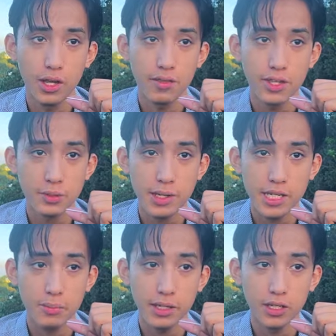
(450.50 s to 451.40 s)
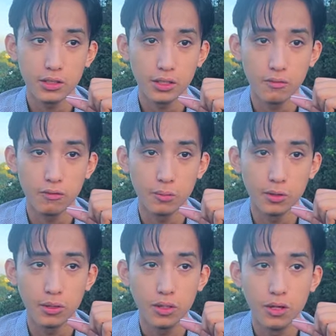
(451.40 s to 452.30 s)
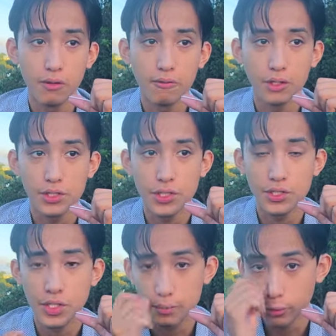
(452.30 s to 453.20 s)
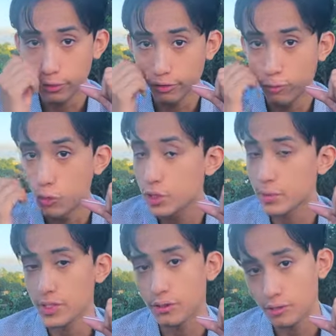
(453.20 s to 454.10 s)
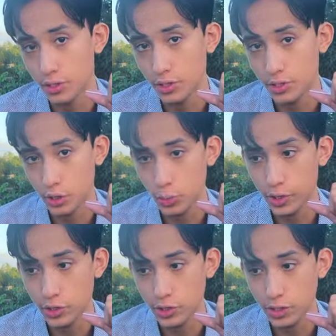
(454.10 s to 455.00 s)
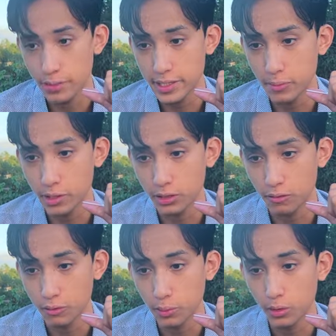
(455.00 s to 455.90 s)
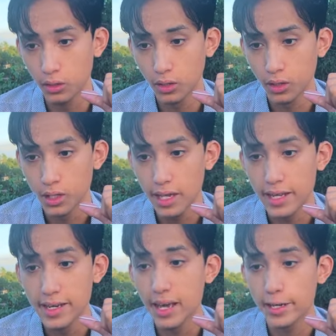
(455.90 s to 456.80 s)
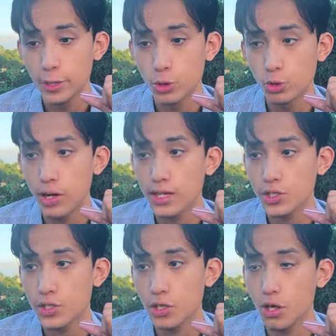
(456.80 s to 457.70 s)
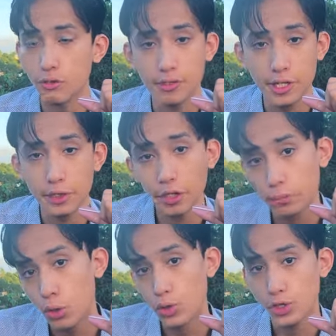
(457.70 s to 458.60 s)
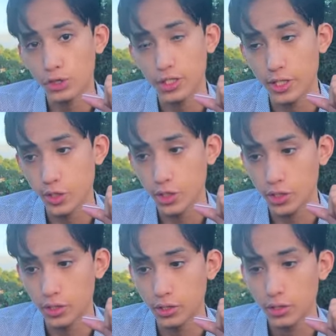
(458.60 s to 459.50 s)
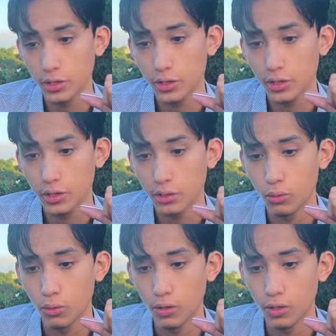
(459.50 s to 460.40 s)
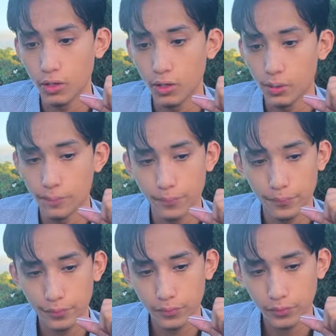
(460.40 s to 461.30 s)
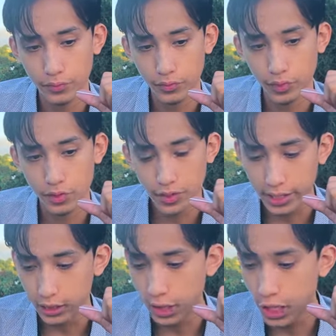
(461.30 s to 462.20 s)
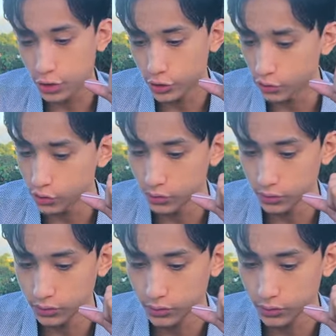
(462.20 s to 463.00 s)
that's making me uncomfortable versus I'm going to force myself into the situation that's making me uncomfortable and not address all of the inner emotional tension or um, psychological